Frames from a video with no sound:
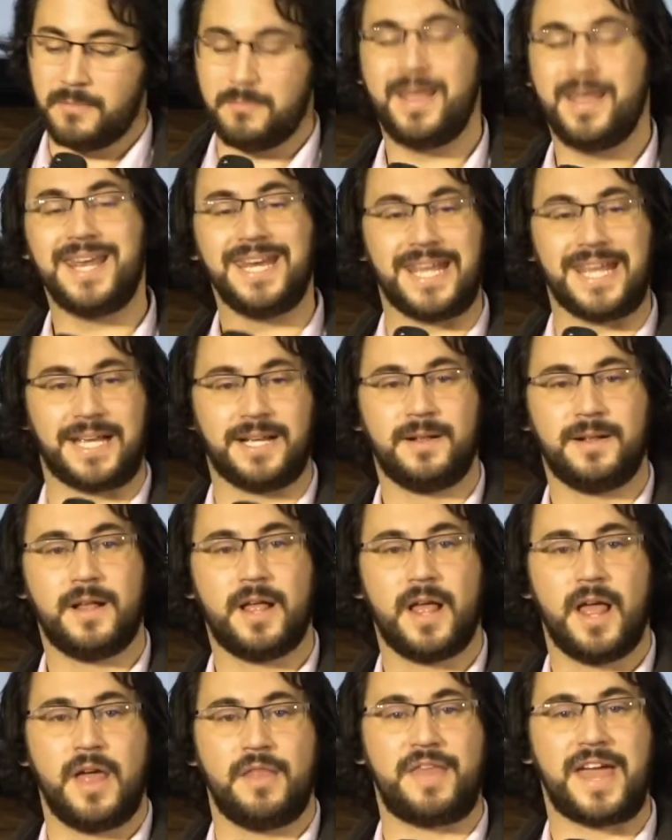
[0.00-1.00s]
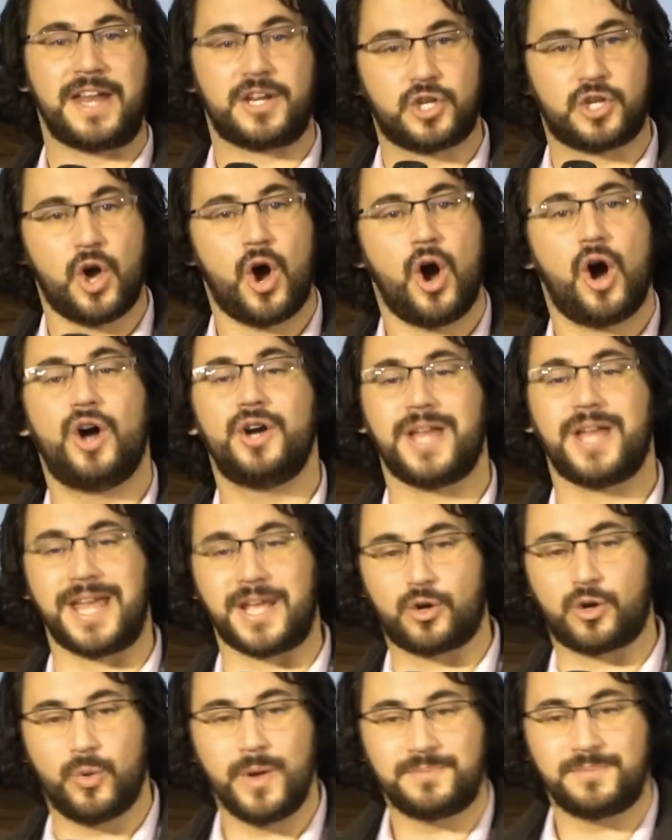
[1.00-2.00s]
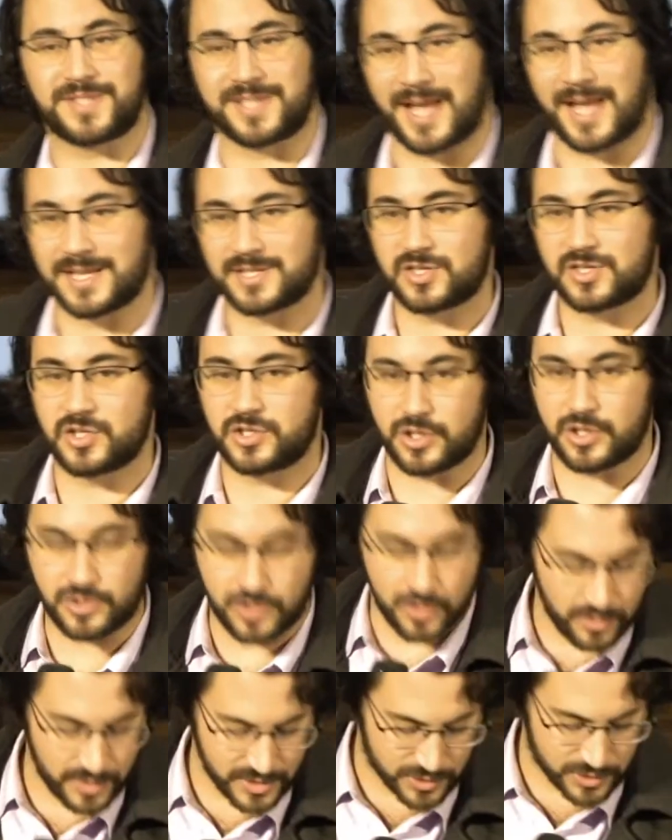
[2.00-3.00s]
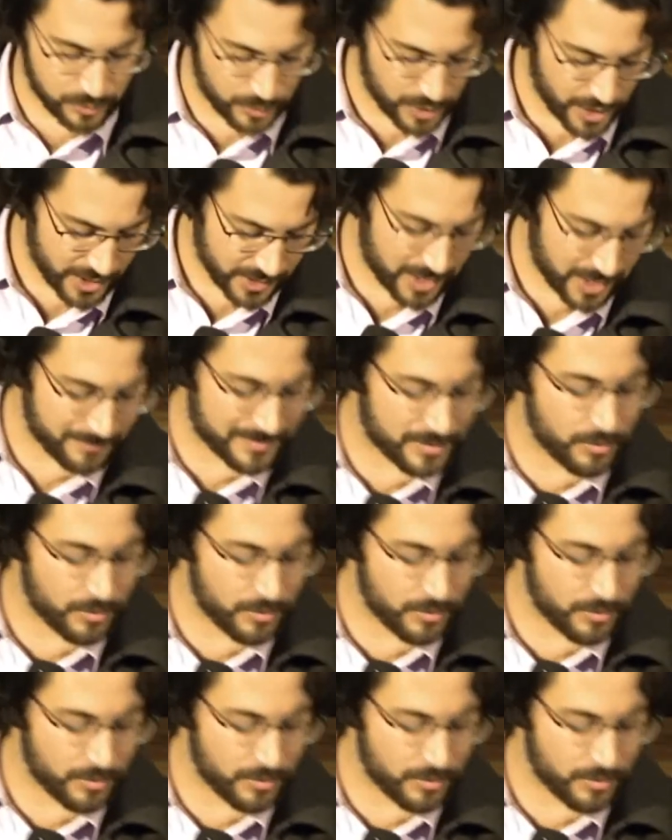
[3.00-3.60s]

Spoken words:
Meaning that God equips us to do this work.